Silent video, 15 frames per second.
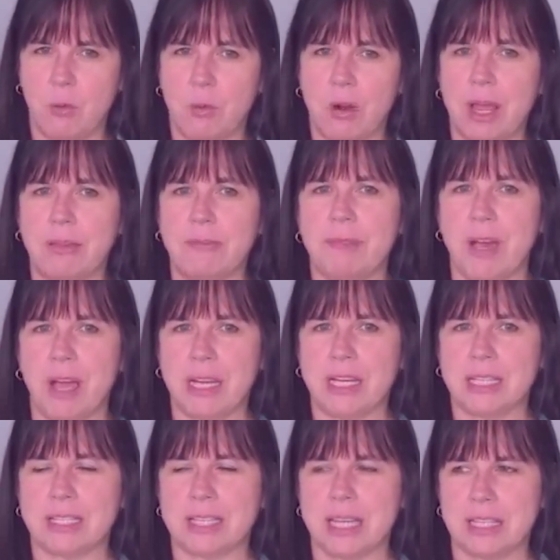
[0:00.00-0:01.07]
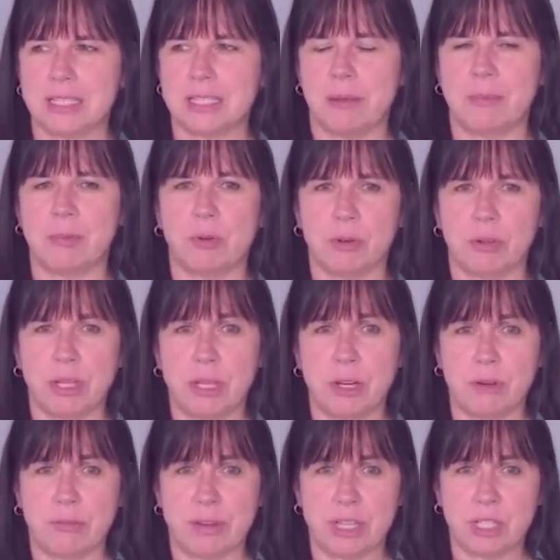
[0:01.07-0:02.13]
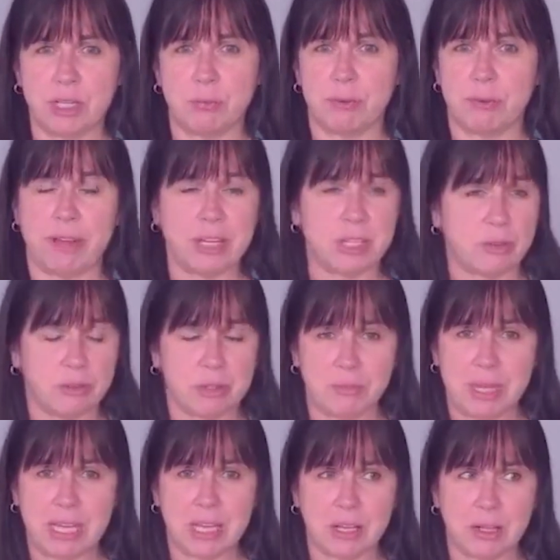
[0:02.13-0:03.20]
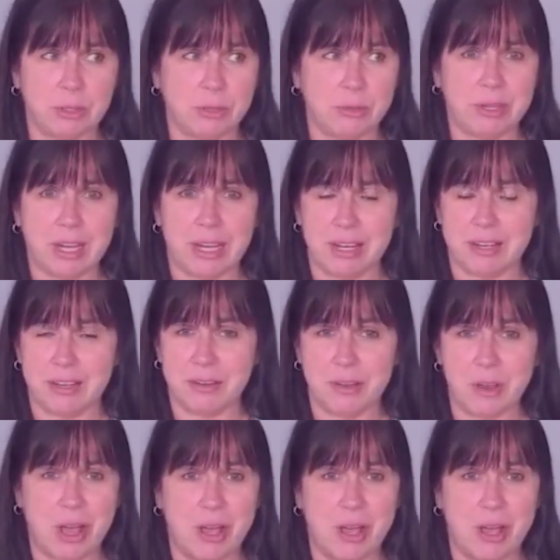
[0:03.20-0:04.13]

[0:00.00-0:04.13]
what I find is that some early intervention professionals, me included,